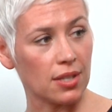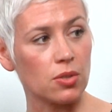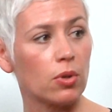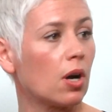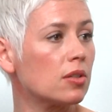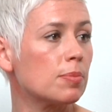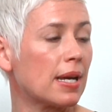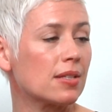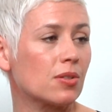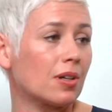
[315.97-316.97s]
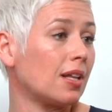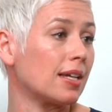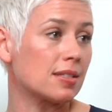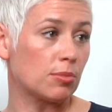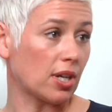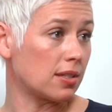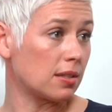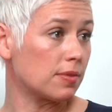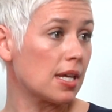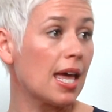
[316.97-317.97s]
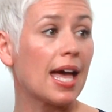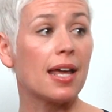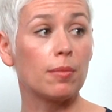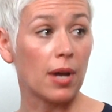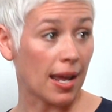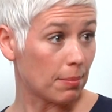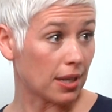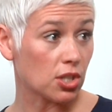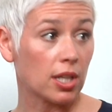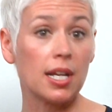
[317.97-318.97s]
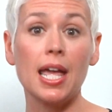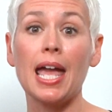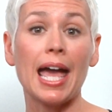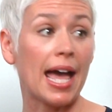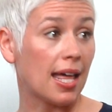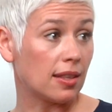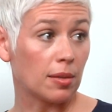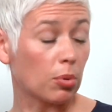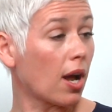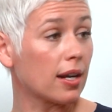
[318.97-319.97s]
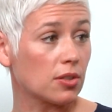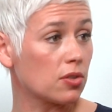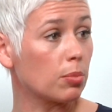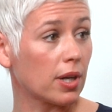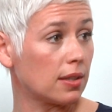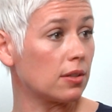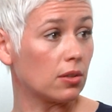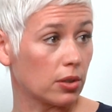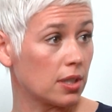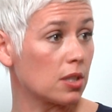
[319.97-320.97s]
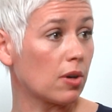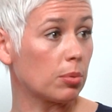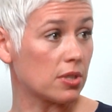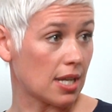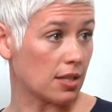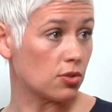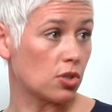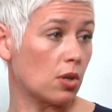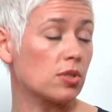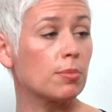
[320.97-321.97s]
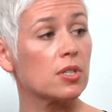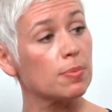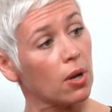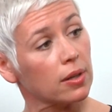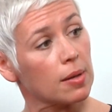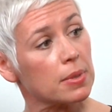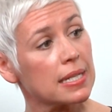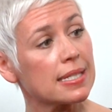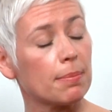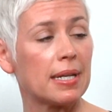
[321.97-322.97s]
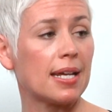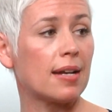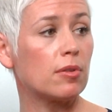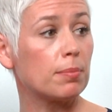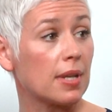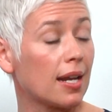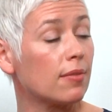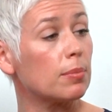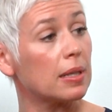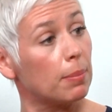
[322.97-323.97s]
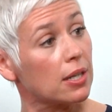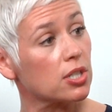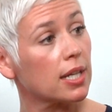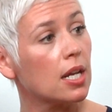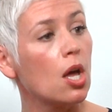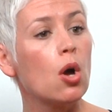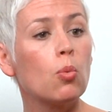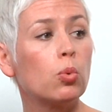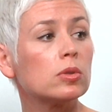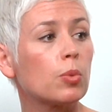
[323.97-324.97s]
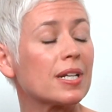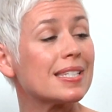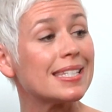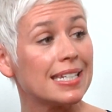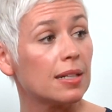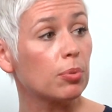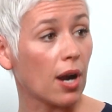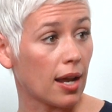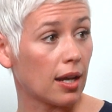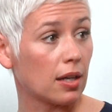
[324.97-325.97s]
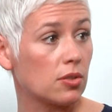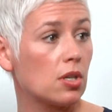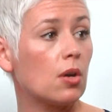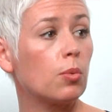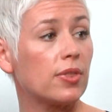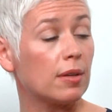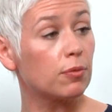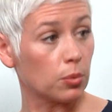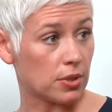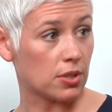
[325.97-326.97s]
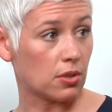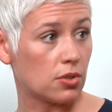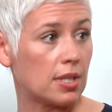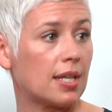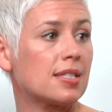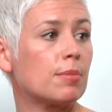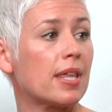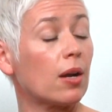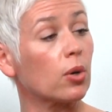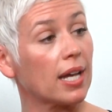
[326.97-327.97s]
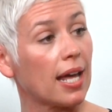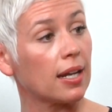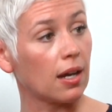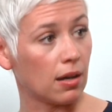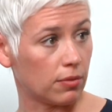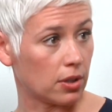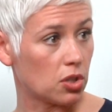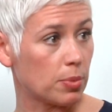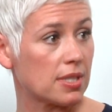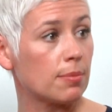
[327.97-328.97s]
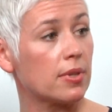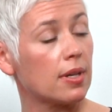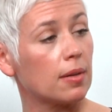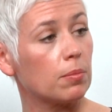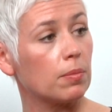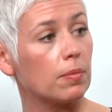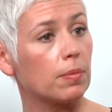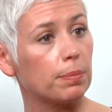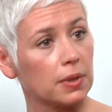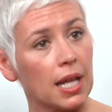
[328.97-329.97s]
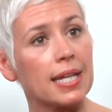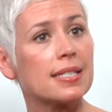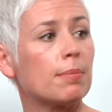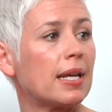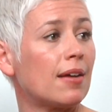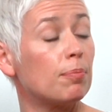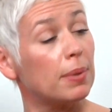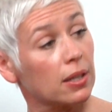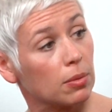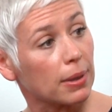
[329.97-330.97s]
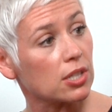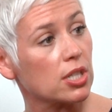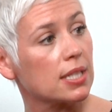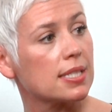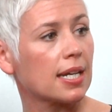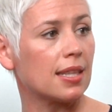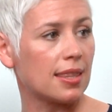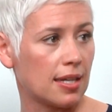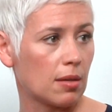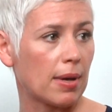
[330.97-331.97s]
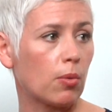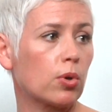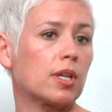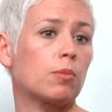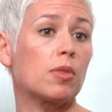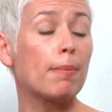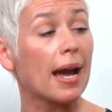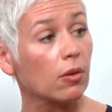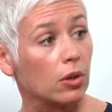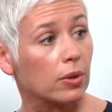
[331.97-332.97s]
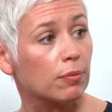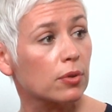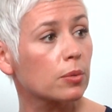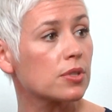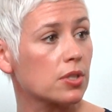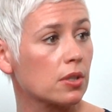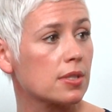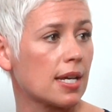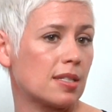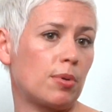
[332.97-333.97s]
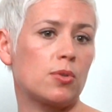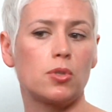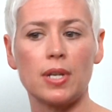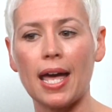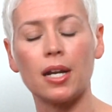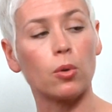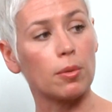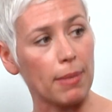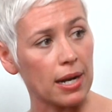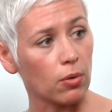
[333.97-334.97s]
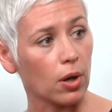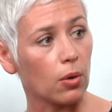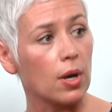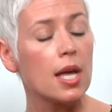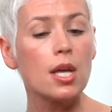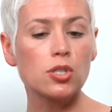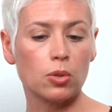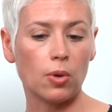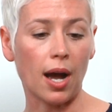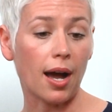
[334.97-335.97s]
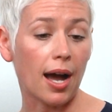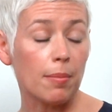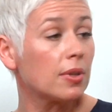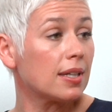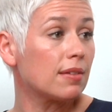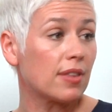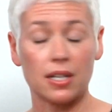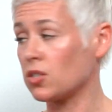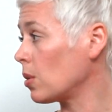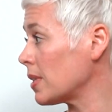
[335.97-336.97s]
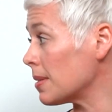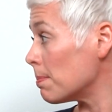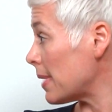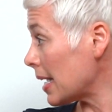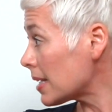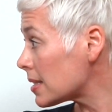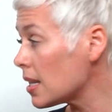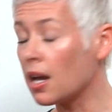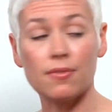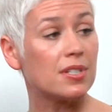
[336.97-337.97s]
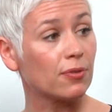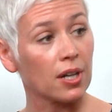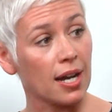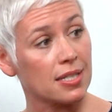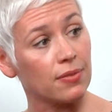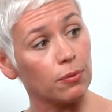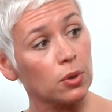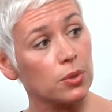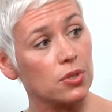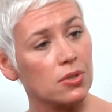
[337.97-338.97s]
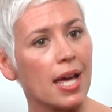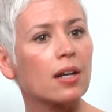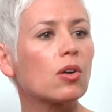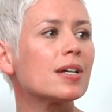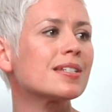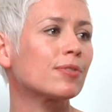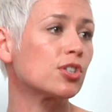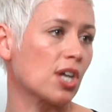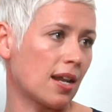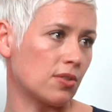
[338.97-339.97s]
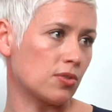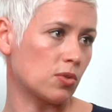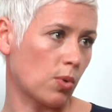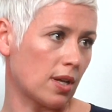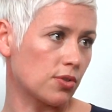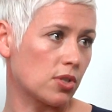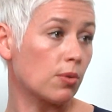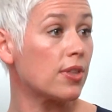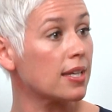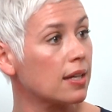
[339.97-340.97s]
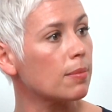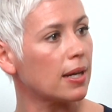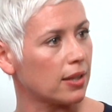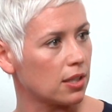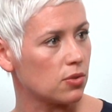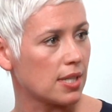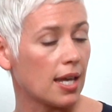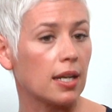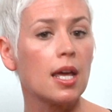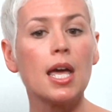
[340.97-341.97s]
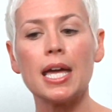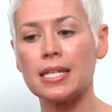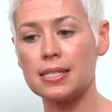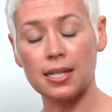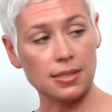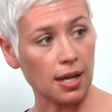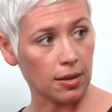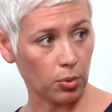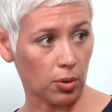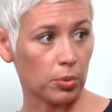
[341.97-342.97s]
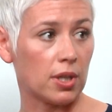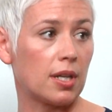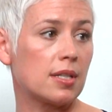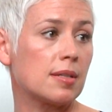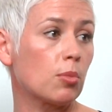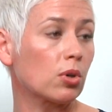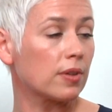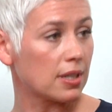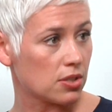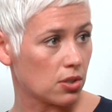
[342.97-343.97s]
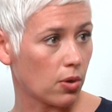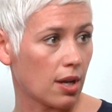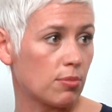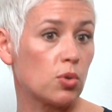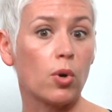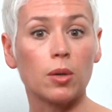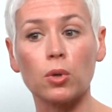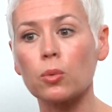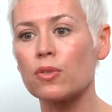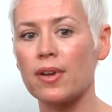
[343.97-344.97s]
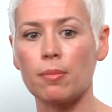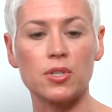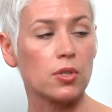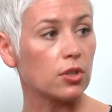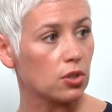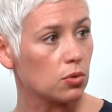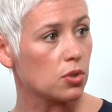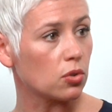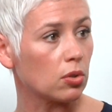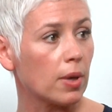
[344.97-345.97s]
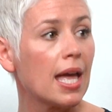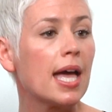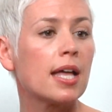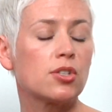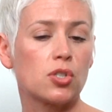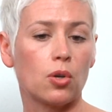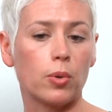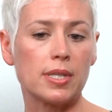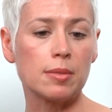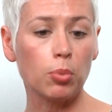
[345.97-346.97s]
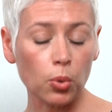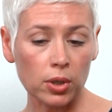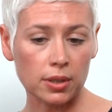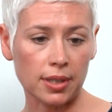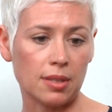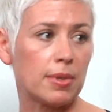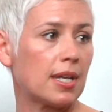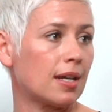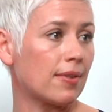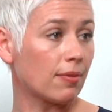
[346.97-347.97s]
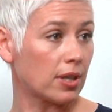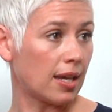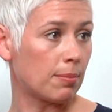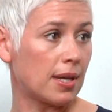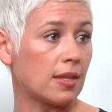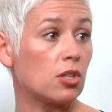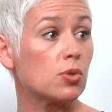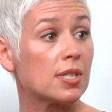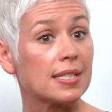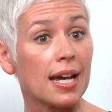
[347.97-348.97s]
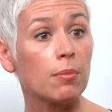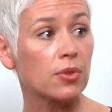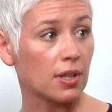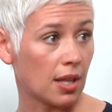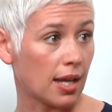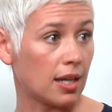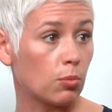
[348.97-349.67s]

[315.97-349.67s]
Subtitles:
And so it all depends on a client's objectives and budget and the product or the brand that they're looking to represent. So some of the smaller companies that might not have a big budget will want to seed product with influencers to get some of that organic coverage. But some of the clients that might have bigger budgets that can think about working with macro influencers as opposed to nano or micro. So I believe that it's always a mix of different kinds of influencers and across different channels as well. So thinking about, like you said, is TikTok appropriate? Is it more of an Instagram? Do you want to work with families on YouTube? And so it's important at the beginning of every campaign that you sit down with the client.